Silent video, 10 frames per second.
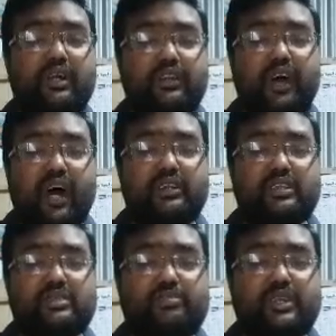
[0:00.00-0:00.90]
The
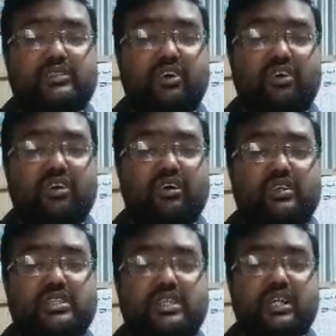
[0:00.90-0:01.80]
highest peaks
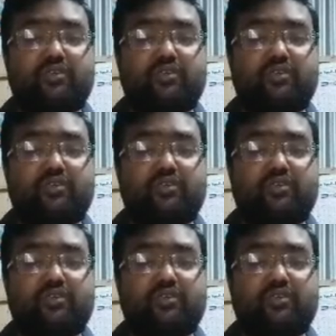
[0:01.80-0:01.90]
occurs